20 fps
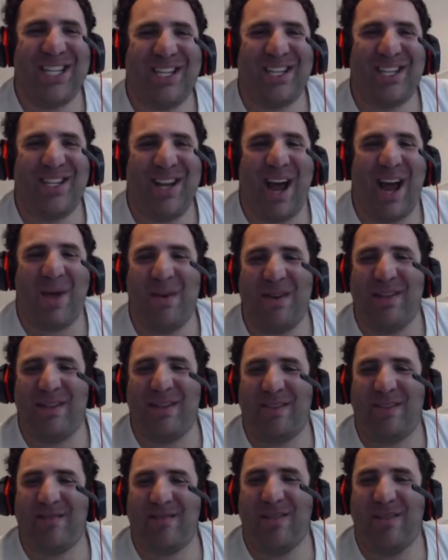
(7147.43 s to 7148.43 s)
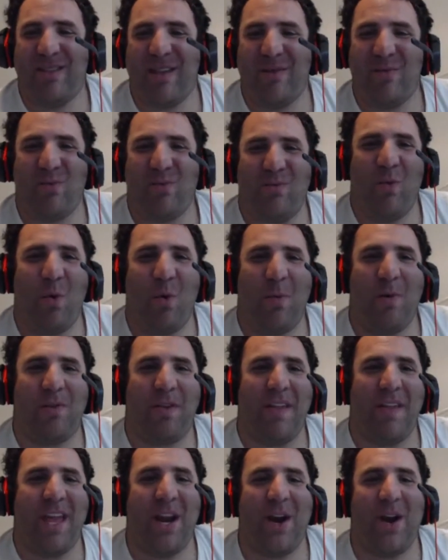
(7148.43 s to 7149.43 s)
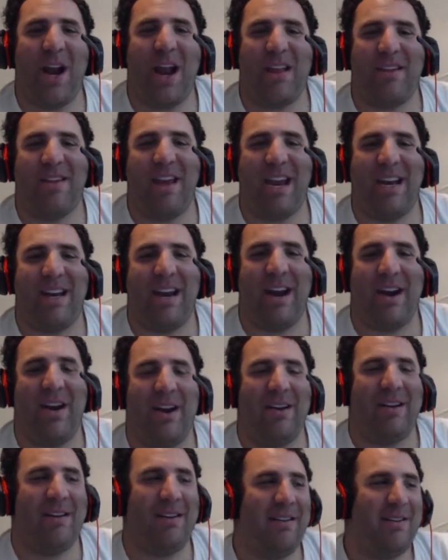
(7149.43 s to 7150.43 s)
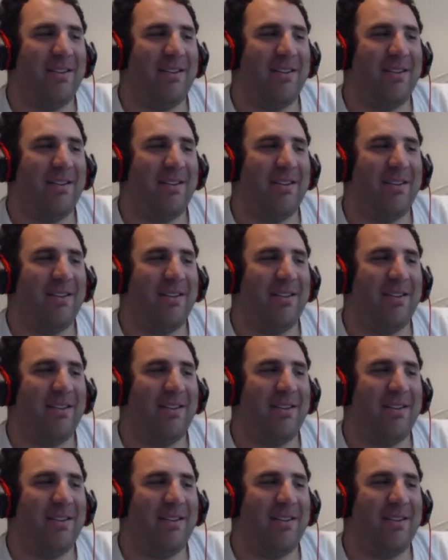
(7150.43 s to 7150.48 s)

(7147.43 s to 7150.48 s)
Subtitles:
not what the rumors on the internet say, Daren.